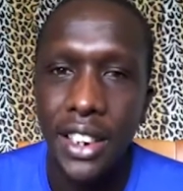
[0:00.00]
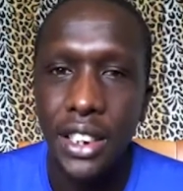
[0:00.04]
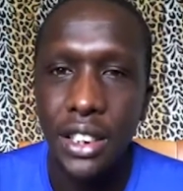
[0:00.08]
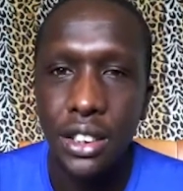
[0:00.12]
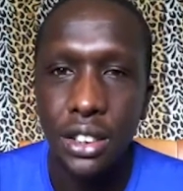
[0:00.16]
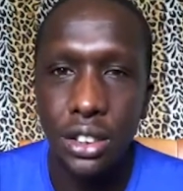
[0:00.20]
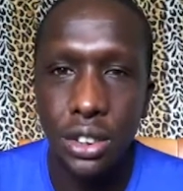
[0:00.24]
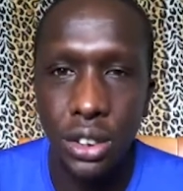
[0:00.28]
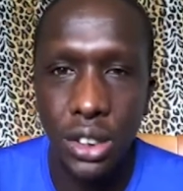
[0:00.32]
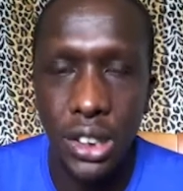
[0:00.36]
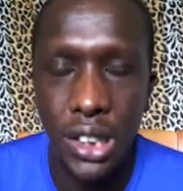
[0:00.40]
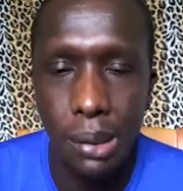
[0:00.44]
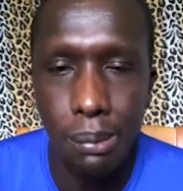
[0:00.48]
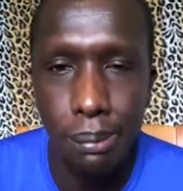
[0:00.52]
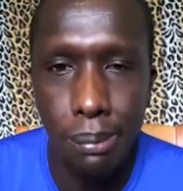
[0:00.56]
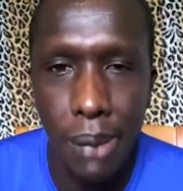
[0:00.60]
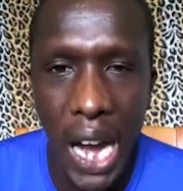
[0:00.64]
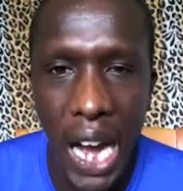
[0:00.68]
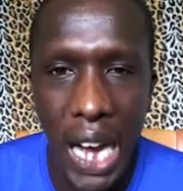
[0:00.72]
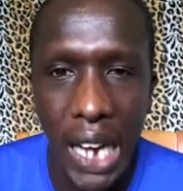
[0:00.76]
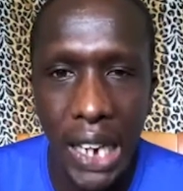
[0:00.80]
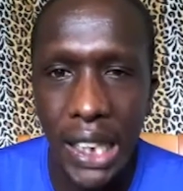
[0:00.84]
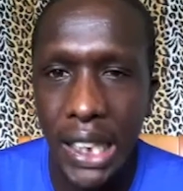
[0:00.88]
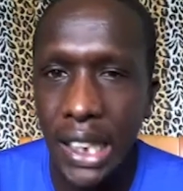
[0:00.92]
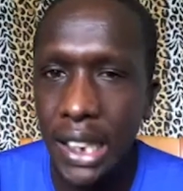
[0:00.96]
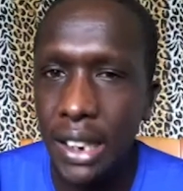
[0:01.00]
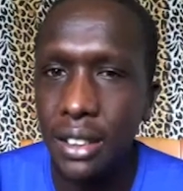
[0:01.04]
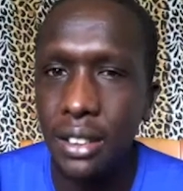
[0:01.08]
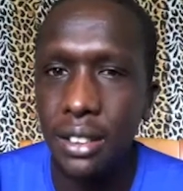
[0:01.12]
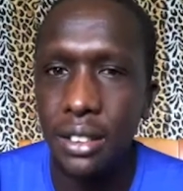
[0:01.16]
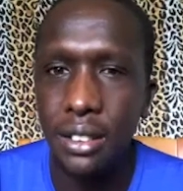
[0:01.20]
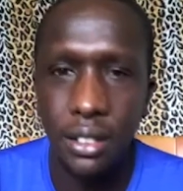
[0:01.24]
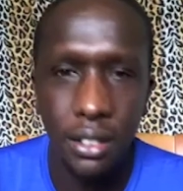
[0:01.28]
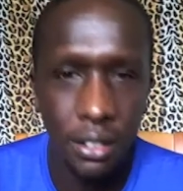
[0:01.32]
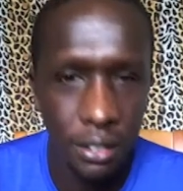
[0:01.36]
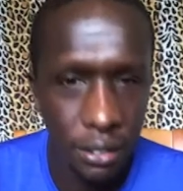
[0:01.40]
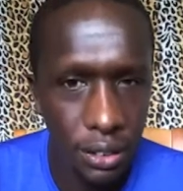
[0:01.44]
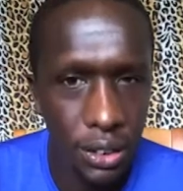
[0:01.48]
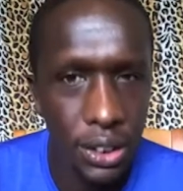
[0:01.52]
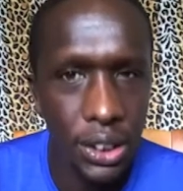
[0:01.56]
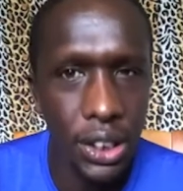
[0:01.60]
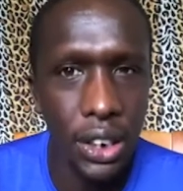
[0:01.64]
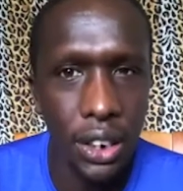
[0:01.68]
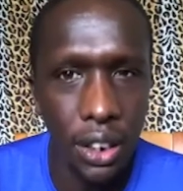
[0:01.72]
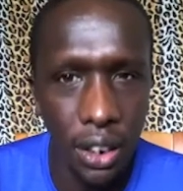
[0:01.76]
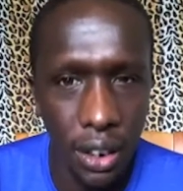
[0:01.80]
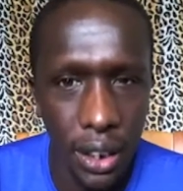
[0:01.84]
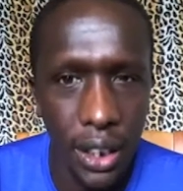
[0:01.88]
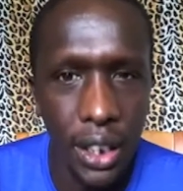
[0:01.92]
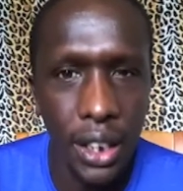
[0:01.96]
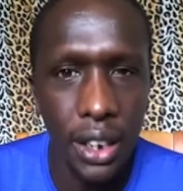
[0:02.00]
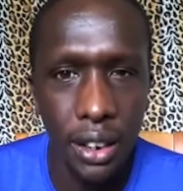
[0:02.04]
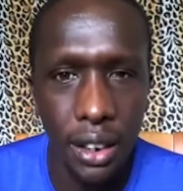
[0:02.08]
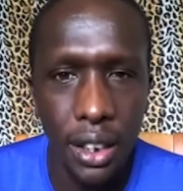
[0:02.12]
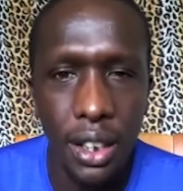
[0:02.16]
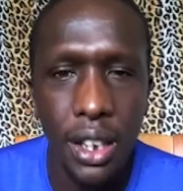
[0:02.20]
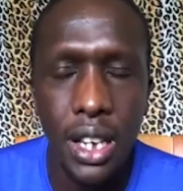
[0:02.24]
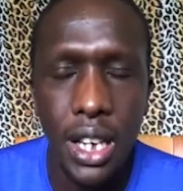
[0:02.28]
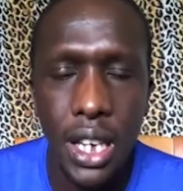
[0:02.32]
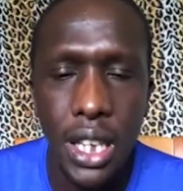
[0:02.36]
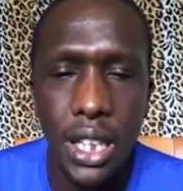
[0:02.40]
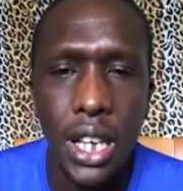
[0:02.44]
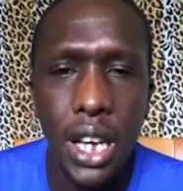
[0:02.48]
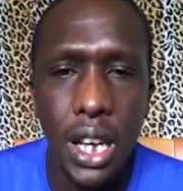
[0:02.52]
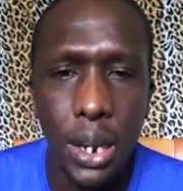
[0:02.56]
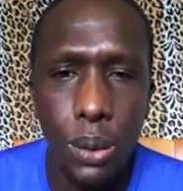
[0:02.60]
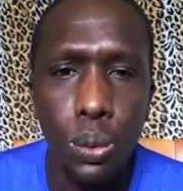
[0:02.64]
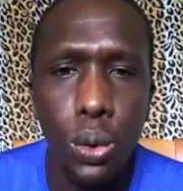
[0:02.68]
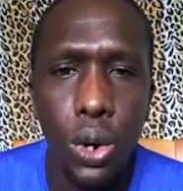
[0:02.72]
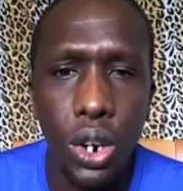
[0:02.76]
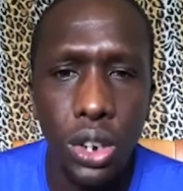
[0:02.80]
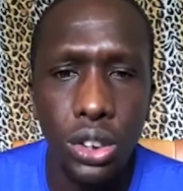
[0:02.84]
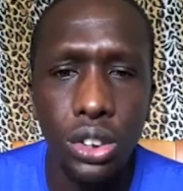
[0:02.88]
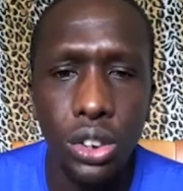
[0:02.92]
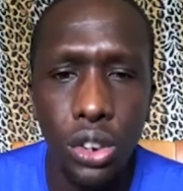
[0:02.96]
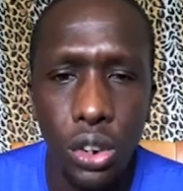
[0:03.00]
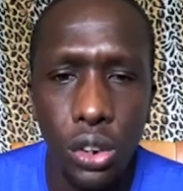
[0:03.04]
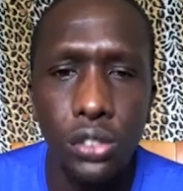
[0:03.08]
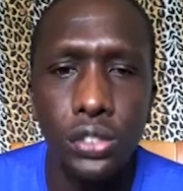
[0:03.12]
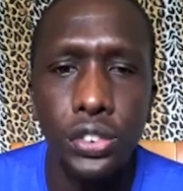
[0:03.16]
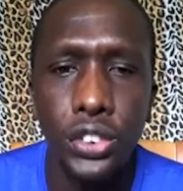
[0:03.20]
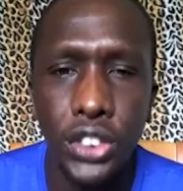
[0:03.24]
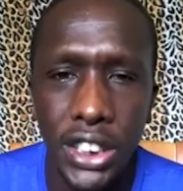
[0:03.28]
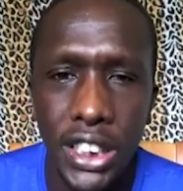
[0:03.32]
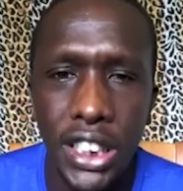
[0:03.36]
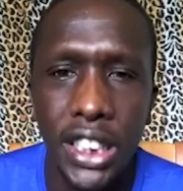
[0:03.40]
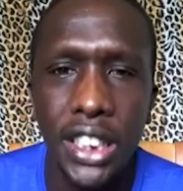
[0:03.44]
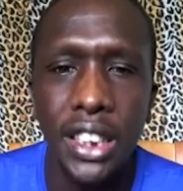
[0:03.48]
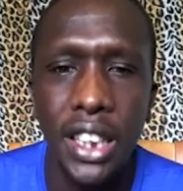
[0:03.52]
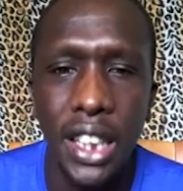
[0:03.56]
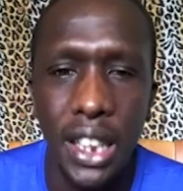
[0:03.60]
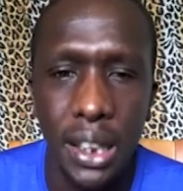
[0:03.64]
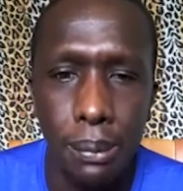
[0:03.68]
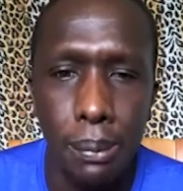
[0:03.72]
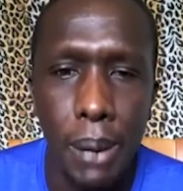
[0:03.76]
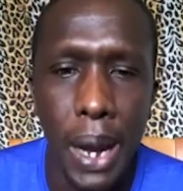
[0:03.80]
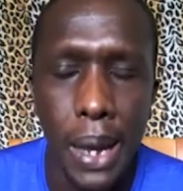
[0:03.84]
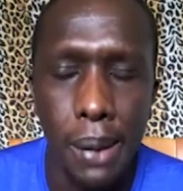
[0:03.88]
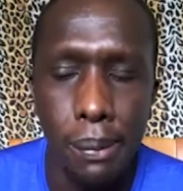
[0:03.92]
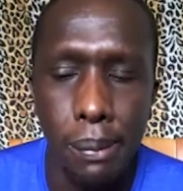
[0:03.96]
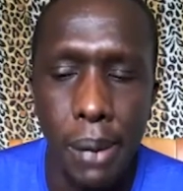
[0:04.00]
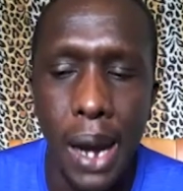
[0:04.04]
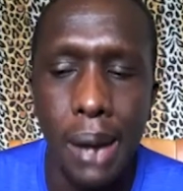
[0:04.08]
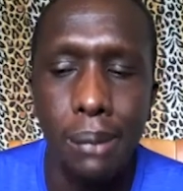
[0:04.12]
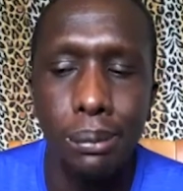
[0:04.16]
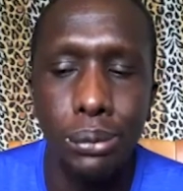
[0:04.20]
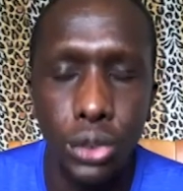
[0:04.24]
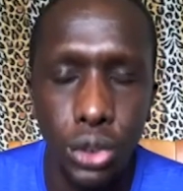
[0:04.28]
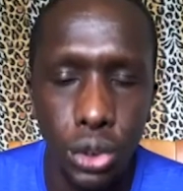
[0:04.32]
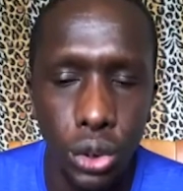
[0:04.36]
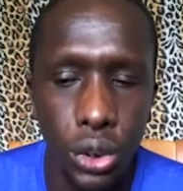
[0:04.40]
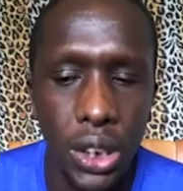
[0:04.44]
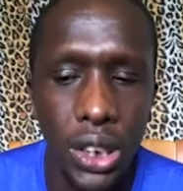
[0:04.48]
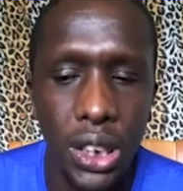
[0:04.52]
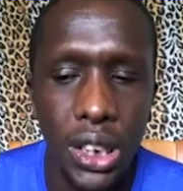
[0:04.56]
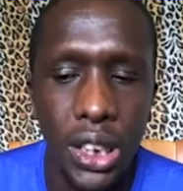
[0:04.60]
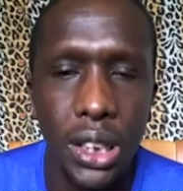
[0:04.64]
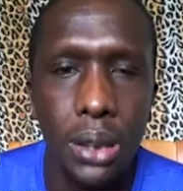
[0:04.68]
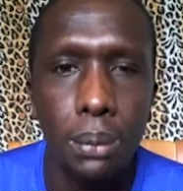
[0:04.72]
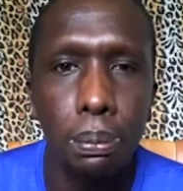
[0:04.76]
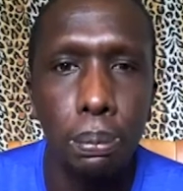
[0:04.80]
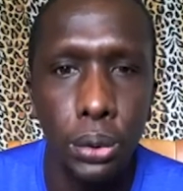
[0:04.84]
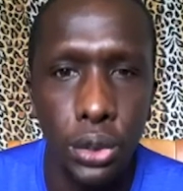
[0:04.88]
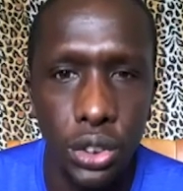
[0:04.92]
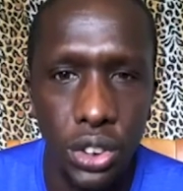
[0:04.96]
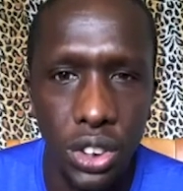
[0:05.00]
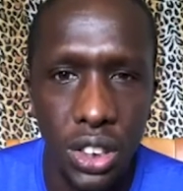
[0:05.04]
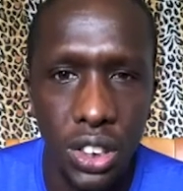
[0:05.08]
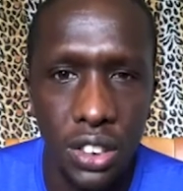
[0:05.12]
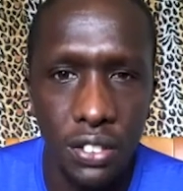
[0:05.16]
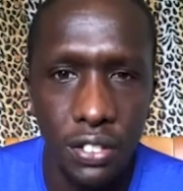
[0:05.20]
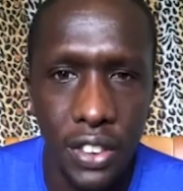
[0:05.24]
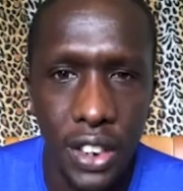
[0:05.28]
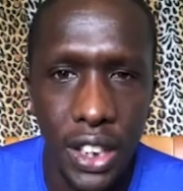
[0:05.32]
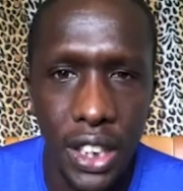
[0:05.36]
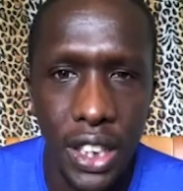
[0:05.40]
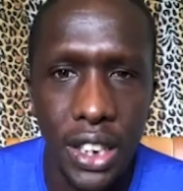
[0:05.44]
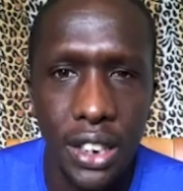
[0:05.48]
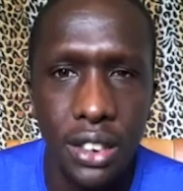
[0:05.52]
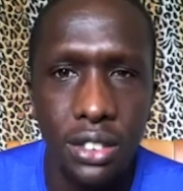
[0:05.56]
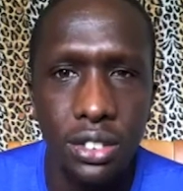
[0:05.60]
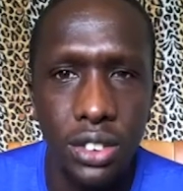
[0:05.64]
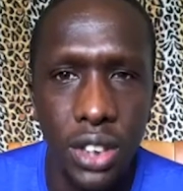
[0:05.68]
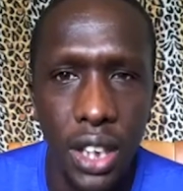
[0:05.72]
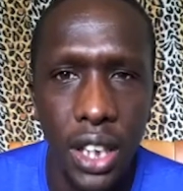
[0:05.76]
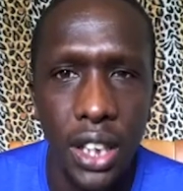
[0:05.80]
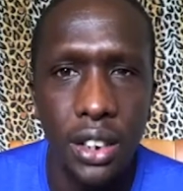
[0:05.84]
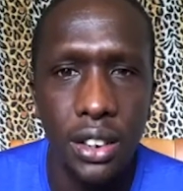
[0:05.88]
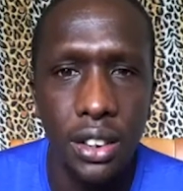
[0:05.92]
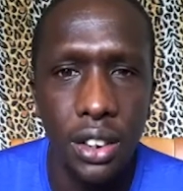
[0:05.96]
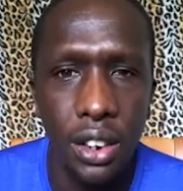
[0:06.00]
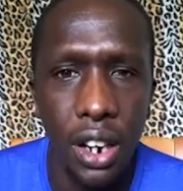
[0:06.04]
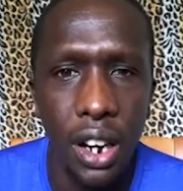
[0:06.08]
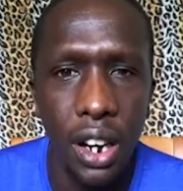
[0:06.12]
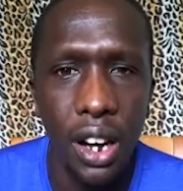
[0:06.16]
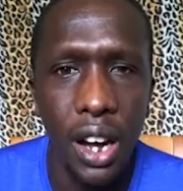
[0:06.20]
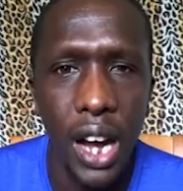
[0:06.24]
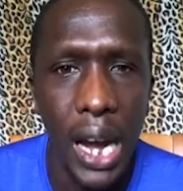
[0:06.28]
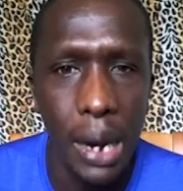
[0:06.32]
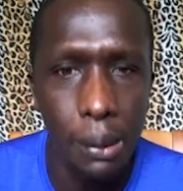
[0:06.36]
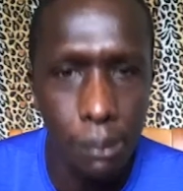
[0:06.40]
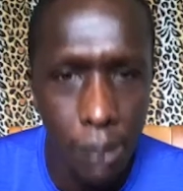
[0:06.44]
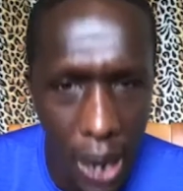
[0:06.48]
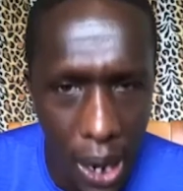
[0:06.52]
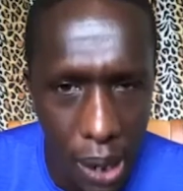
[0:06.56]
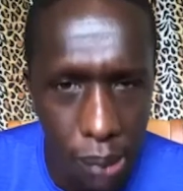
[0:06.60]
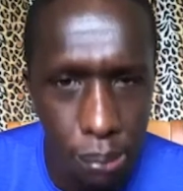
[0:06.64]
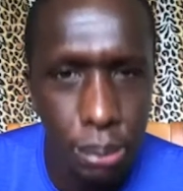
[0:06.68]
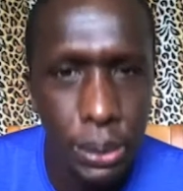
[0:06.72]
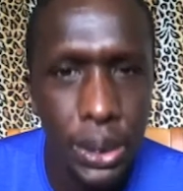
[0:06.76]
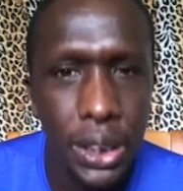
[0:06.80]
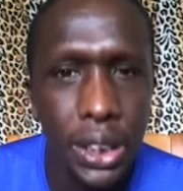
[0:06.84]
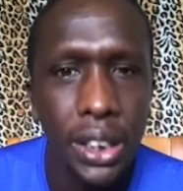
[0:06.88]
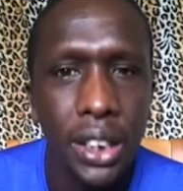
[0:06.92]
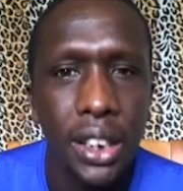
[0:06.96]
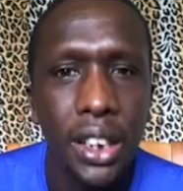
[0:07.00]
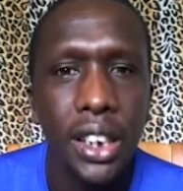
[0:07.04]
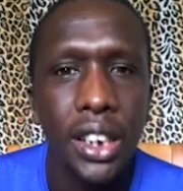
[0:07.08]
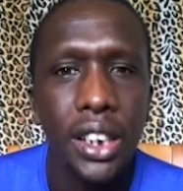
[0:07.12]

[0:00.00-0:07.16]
took them back and you know it, it, it, was comforting that my mom took it positively and said you know i'm happy